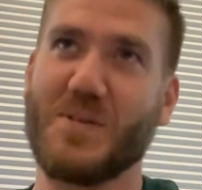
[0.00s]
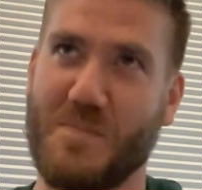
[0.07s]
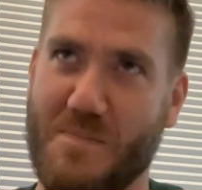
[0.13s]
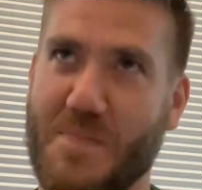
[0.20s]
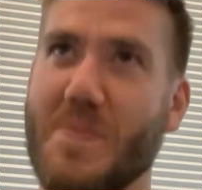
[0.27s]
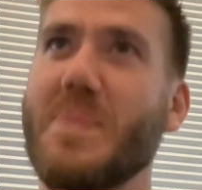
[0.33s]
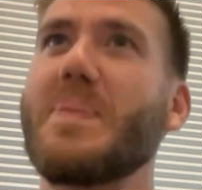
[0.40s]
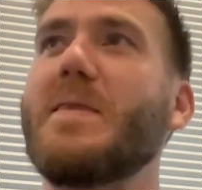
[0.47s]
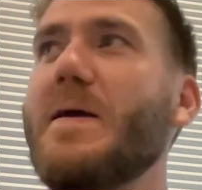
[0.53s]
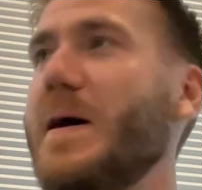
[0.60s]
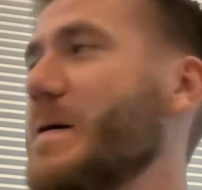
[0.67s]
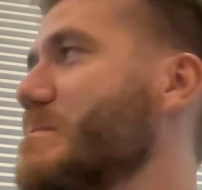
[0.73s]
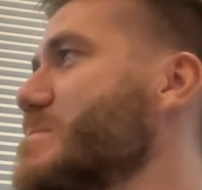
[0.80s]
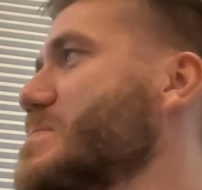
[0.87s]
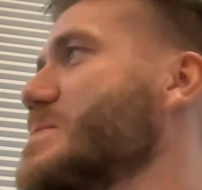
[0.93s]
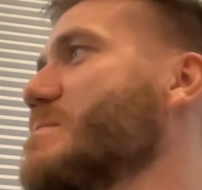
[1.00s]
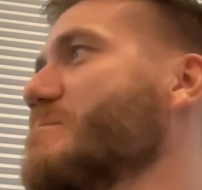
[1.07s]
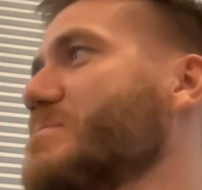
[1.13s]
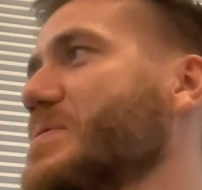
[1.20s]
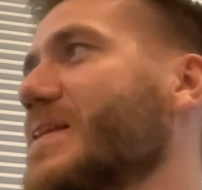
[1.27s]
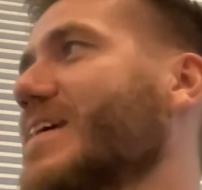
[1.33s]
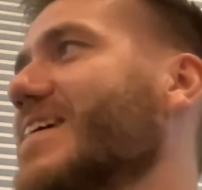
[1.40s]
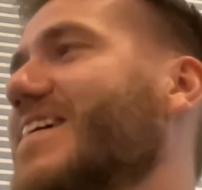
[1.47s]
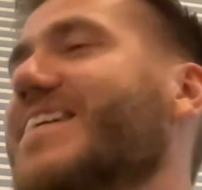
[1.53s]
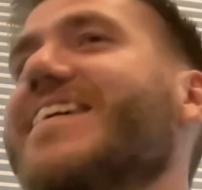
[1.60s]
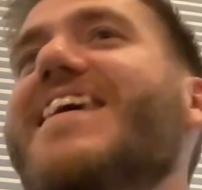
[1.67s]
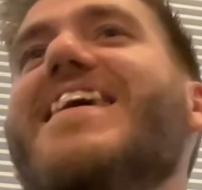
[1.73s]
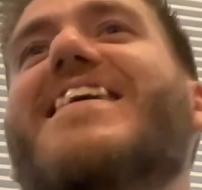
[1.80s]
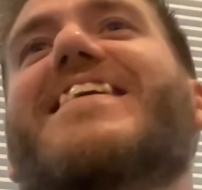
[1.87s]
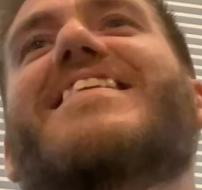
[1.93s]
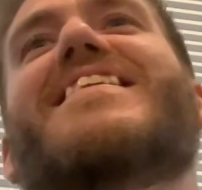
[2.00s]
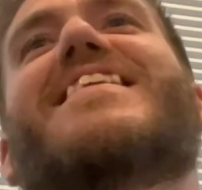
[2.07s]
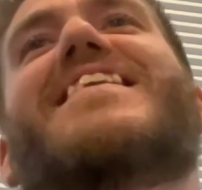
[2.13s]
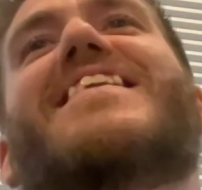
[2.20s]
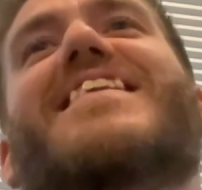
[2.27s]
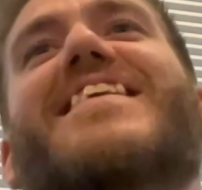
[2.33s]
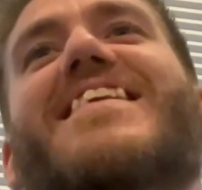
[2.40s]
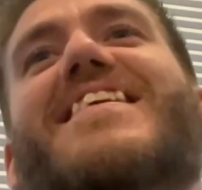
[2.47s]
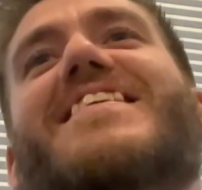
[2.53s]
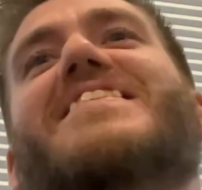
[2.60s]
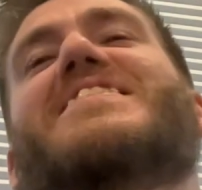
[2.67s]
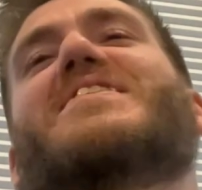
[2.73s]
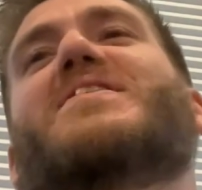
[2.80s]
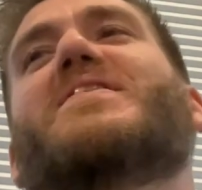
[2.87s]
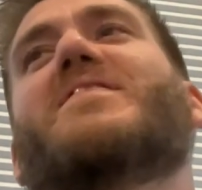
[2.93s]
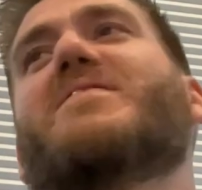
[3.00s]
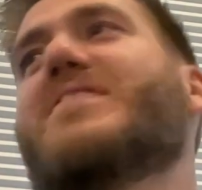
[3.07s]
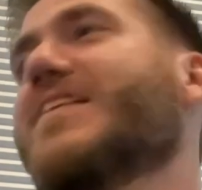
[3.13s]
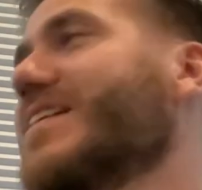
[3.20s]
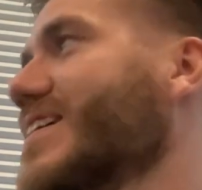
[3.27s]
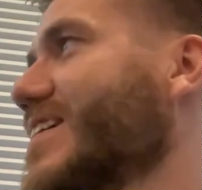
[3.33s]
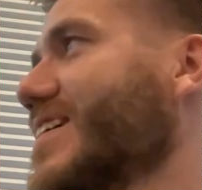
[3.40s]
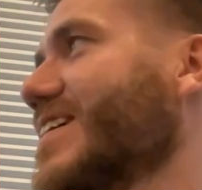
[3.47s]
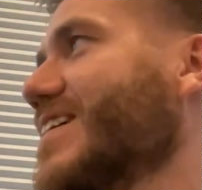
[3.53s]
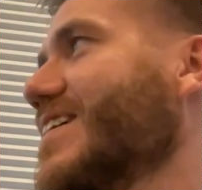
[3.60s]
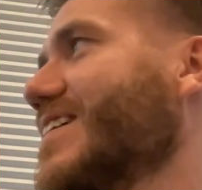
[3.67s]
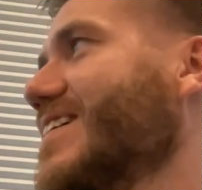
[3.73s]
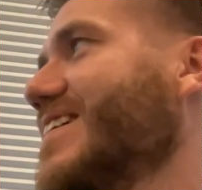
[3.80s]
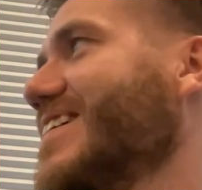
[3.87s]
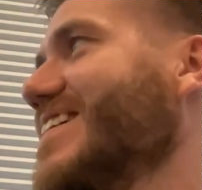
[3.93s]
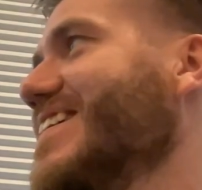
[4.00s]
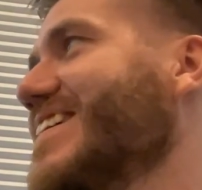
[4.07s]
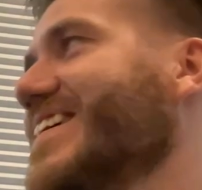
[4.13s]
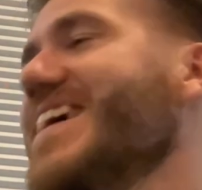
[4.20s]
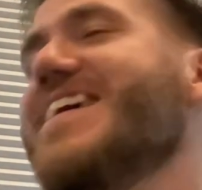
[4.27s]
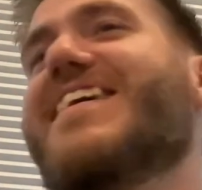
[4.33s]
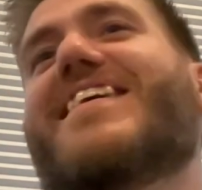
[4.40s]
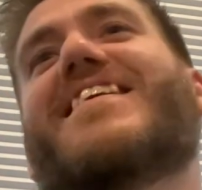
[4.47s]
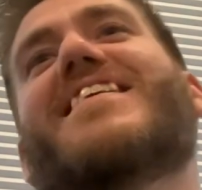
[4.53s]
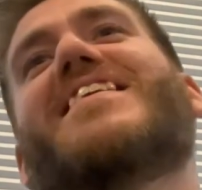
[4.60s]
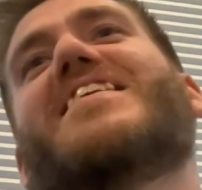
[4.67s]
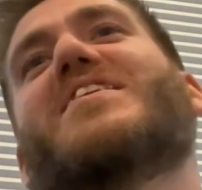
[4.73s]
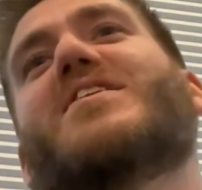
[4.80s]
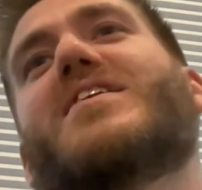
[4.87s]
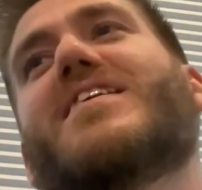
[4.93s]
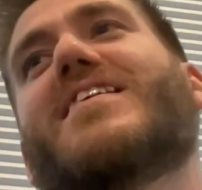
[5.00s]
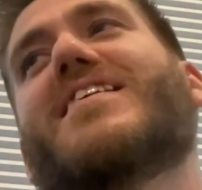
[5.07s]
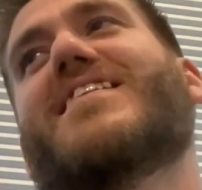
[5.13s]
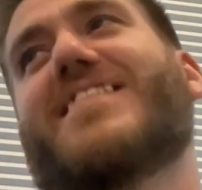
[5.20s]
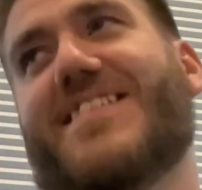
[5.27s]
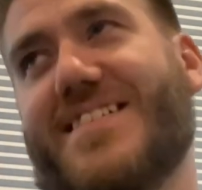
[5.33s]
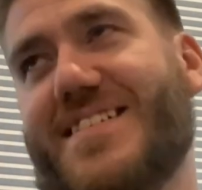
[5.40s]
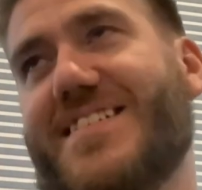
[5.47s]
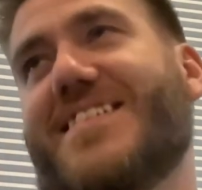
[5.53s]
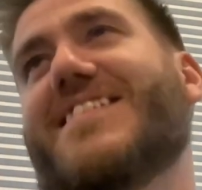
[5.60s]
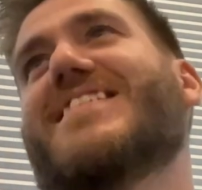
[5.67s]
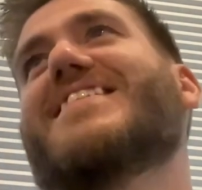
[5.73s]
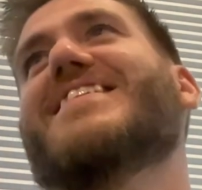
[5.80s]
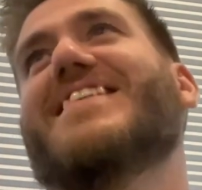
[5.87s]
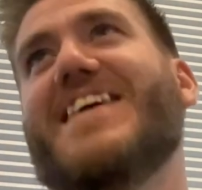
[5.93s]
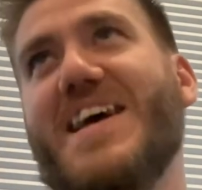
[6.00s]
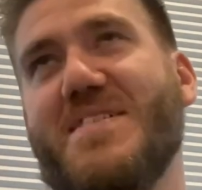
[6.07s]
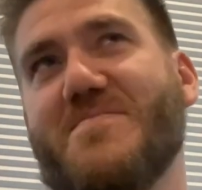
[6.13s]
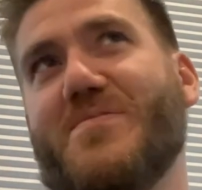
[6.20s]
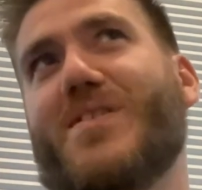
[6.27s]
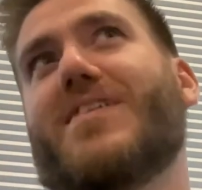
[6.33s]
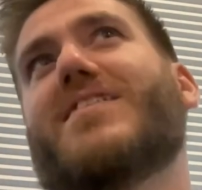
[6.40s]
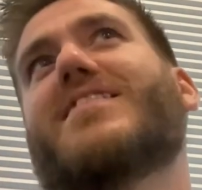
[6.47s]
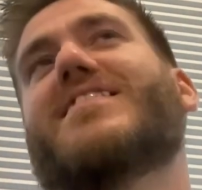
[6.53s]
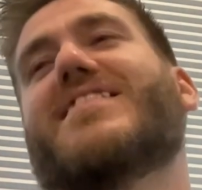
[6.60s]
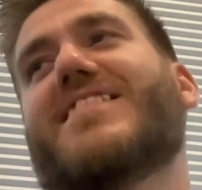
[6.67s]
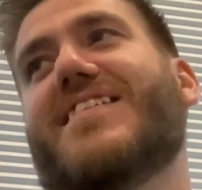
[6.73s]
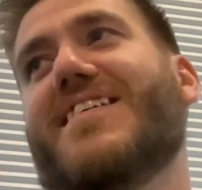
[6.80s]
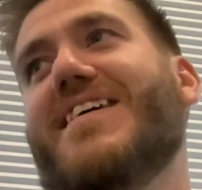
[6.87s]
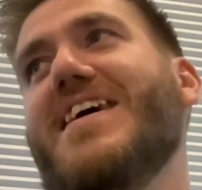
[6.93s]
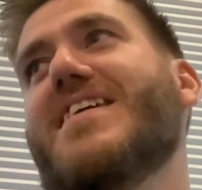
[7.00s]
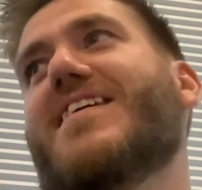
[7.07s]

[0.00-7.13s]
These prescriptive stages of grief. Yeah. Not descriptive, but prescriptive. Yeah. This is the exact stage you'll go through each time.